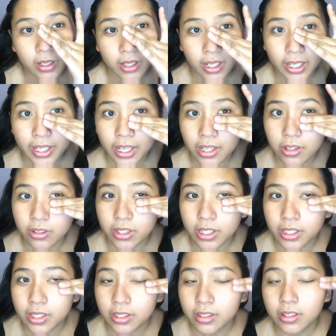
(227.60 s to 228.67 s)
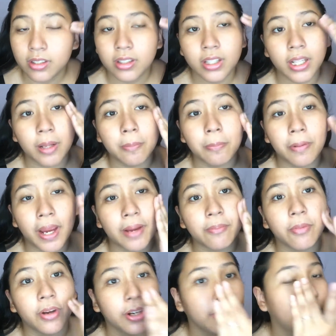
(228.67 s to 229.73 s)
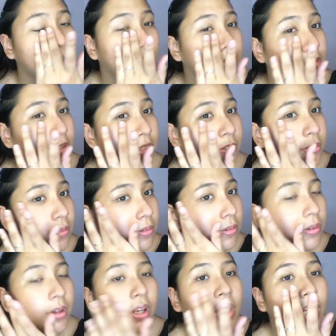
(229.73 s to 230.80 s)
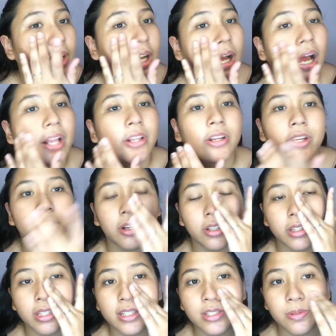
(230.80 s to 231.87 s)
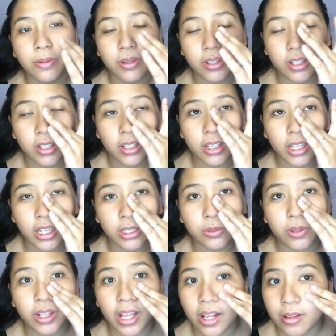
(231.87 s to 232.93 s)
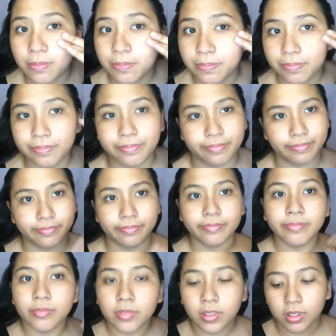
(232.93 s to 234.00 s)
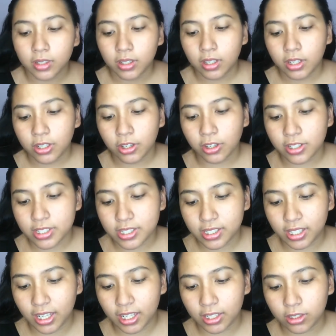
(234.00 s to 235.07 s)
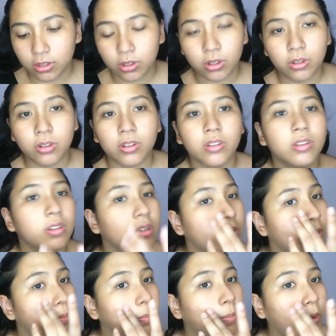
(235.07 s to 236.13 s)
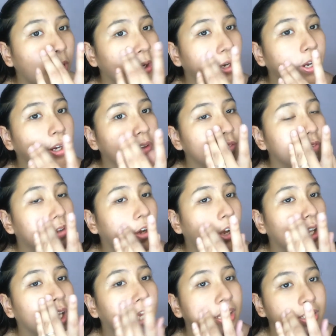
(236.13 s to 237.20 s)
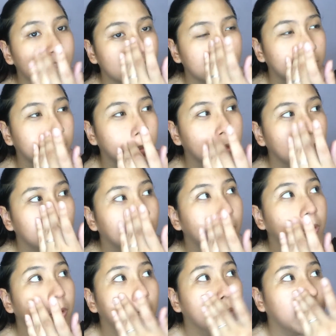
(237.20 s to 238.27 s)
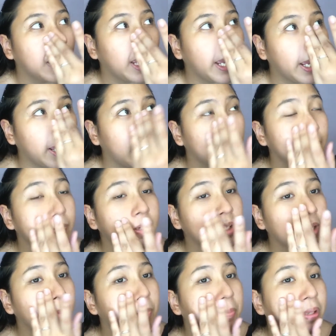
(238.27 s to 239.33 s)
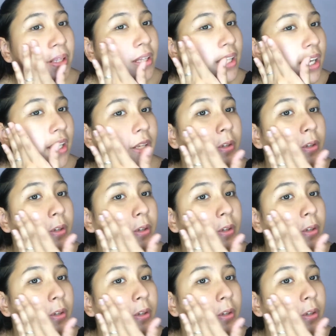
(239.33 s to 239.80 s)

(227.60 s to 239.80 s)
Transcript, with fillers: lagyan nyo din ng primer yun. Ano yun? This will, it will help your skin to look more flawless. And maging pantay